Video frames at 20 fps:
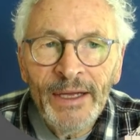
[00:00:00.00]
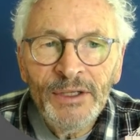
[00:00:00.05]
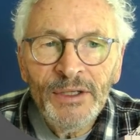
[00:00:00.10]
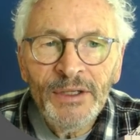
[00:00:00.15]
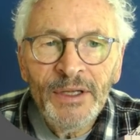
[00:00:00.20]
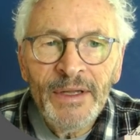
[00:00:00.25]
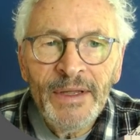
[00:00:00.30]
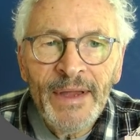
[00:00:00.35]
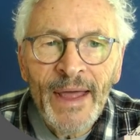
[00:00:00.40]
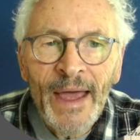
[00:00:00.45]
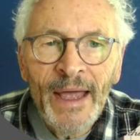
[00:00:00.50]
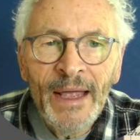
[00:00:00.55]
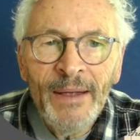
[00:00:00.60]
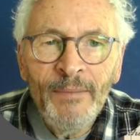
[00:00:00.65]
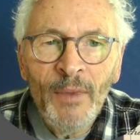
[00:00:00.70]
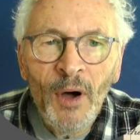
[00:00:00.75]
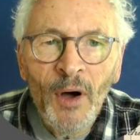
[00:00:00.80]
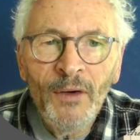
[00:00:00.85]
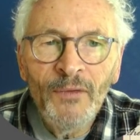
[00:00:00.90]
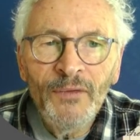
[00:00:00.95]
the name
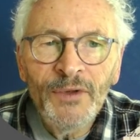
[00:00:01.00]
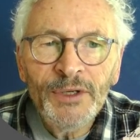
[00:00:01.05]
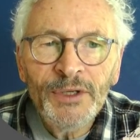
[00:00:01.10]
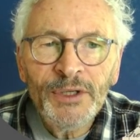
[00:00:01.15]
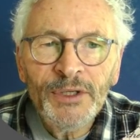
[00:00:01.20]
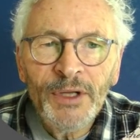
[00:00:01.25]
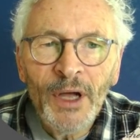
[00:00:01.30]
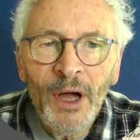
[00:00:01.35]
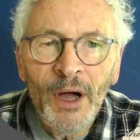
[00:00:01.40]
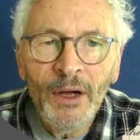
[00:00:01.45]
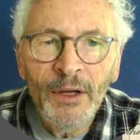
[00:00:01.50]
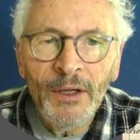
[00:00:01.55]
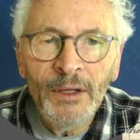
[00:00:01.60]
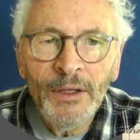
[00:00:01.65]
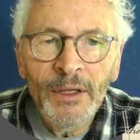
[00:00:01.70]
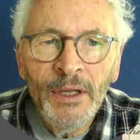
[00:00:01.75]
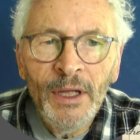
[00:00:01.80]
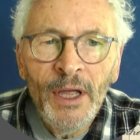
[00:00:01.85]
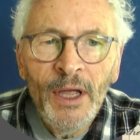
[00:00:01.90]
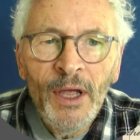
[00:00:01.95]
of the style.
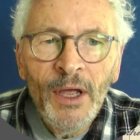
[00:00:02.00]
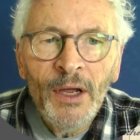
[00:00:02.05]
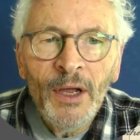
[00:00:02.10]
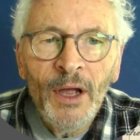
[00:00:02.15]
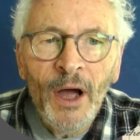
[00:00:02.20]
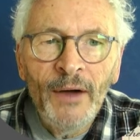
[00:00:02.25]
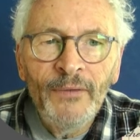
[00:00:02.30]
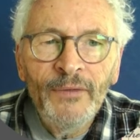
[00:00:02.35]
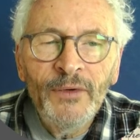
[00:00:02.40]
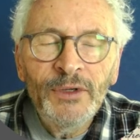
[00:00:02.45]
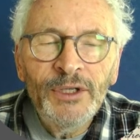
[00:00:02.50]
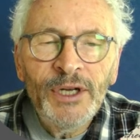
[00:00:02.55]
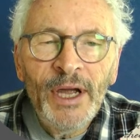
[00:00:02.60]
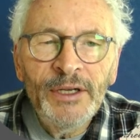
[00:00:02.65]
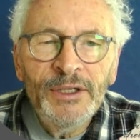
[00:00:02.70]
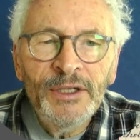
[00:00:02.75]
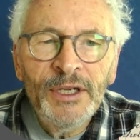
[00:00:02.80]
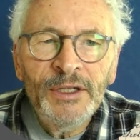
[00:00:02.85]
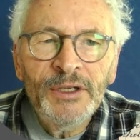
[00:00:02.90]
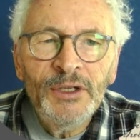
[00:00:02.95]
I've changed
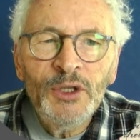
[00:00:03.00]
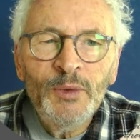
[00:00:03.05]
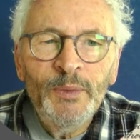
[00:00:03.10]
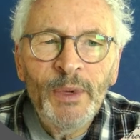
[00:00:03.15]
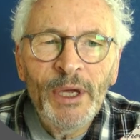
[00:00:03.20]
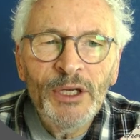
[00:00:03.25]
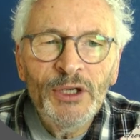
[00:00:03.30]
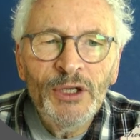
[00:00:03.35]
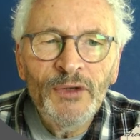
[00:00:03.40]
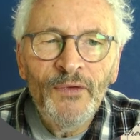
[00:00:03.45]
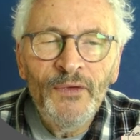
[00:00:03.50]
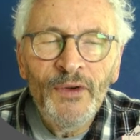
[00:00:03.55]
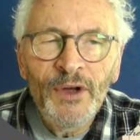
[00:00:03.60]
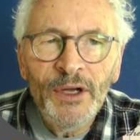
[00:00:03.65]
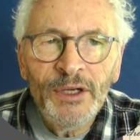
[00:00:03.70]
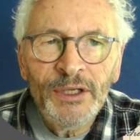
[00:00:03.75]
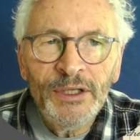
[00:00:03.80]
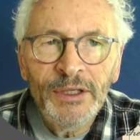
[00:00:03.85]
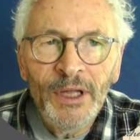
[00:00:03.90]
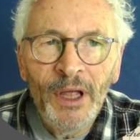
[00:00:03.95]
it to speech
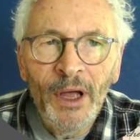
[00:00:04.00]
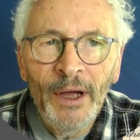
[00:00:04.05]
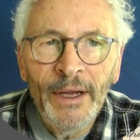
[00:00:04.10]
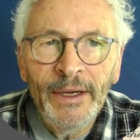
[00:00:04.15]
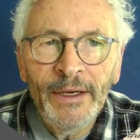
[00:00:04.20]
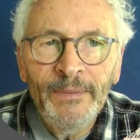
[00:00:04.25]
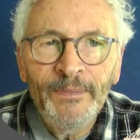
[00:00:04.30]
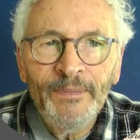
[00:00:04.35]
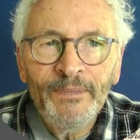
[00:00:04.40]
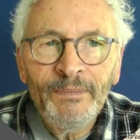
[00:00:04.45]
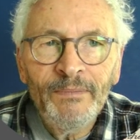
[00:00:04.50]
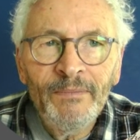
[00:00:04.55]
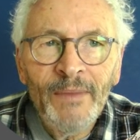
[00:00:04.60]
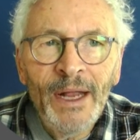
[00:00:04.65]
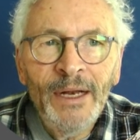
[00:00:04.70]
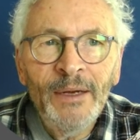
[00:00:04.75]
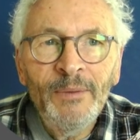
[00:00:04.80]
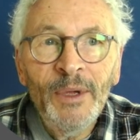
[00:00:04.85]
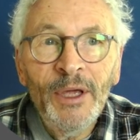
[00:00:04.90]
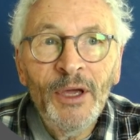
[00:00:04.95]
first line, mainly
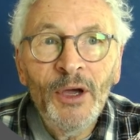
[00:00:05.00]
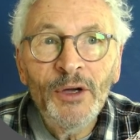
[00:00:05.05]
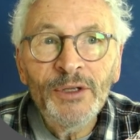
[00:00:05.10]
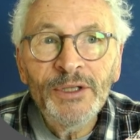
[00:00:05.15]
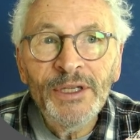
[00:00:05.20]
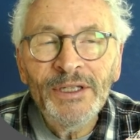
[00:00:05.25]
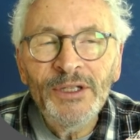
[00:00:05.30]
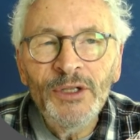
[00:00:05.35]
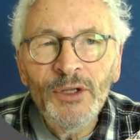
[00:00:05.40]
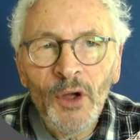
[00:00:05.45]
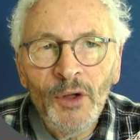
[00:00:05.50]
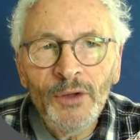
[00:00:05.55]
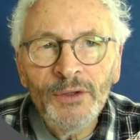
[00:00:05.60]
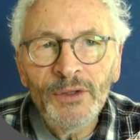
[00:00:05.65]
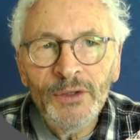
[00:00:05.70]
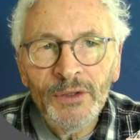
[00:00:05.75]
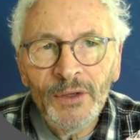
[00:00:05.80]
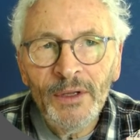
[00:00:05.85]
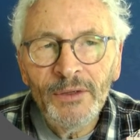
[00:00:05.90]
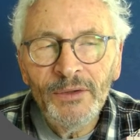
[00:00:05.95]
because
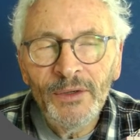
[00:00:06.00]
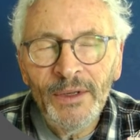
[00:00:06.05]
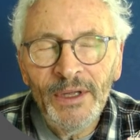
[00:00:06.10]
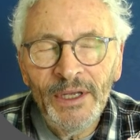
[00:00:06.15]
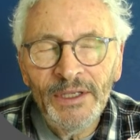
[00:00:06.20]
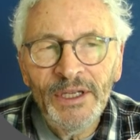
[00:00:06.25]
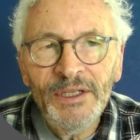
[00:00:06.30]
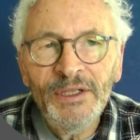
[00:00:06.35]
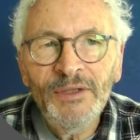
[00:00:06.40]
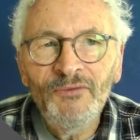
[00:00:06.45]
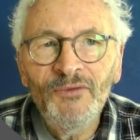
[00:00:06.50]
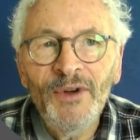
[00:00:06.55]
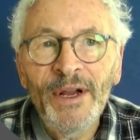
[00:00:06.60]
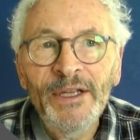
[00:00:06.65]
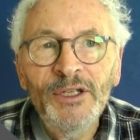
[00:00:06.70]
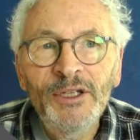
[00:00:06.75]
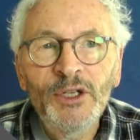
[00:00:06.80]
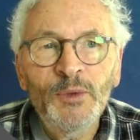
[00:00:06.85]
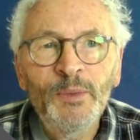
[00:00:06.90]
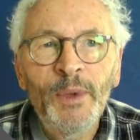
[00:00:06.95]
this isn't really
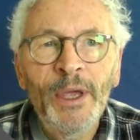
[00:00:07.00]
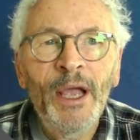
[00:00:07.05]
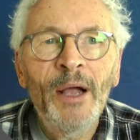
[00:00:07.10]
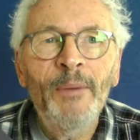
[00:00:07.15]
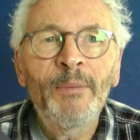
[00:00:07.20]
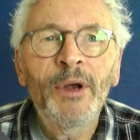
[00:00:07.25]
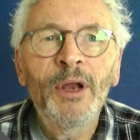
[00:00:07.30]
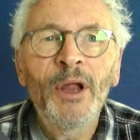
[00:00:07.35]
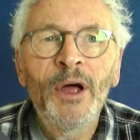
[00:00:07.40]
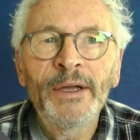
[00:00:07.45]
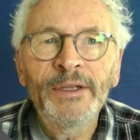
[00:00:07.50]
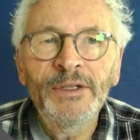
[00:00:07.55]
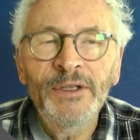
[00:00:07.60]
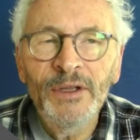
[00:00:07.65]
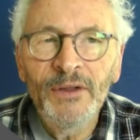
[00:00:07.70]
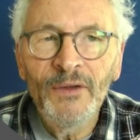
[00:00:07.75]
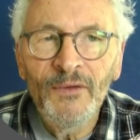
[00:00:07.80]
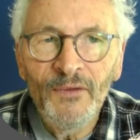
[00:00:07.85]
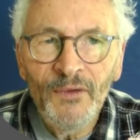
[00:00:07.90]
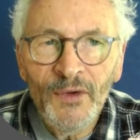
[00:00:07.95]
just being applied to the
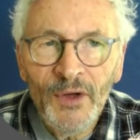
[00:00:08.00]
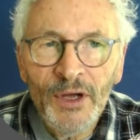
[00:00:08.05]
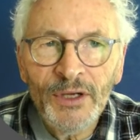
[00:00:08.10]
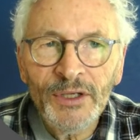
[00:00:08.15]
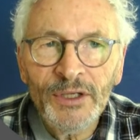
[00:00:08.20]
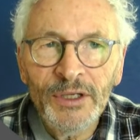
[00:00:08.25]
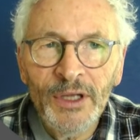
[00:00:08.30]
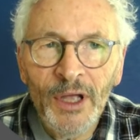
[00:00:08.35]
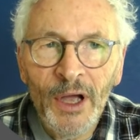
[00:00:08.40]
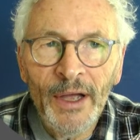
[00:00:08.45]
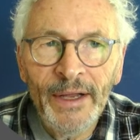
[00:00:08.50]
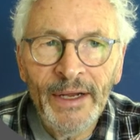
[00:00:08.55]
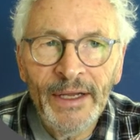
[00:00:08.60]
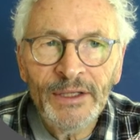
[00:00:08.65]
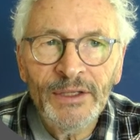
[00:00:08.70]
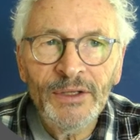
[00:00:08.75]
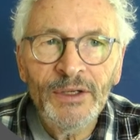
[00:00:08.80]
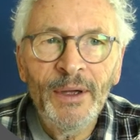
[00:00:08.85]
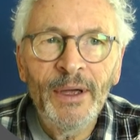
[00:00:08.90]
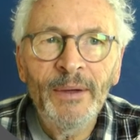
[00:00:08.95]
verse line. It's
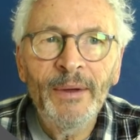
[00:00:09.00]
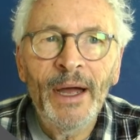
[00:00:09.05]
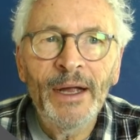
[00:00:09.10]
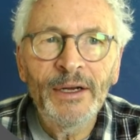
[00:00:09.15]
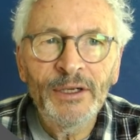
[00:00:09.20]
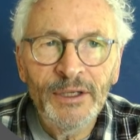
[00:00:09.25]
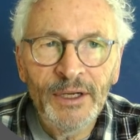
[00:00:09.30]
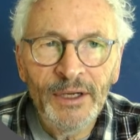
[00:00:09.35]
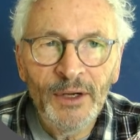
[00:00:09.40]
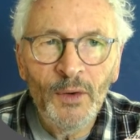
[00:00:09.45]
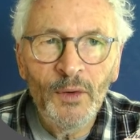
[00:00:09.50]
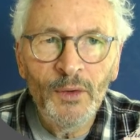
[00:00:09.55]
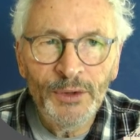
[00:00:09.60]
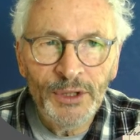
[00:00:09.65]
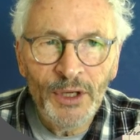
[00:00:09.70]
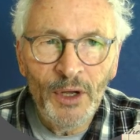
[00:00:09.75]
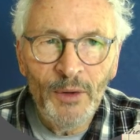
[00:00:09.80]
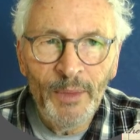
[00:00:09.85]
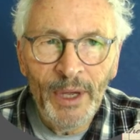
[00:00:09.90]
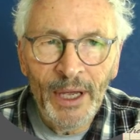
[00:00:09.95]
actually also
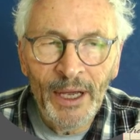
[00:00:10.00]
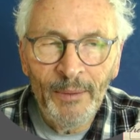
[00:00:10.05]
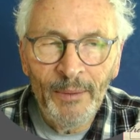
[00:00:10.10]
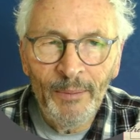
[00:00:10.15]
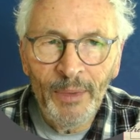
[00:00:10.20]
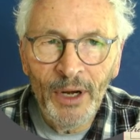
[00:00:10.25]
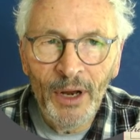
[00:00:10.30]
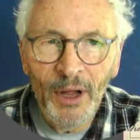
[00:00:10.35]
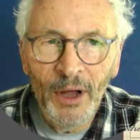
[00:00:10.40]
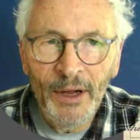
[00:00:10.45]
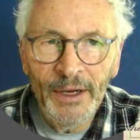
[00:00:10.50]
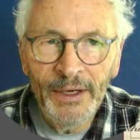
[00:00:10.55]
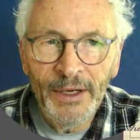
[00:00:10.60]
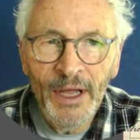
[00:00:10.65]
being applied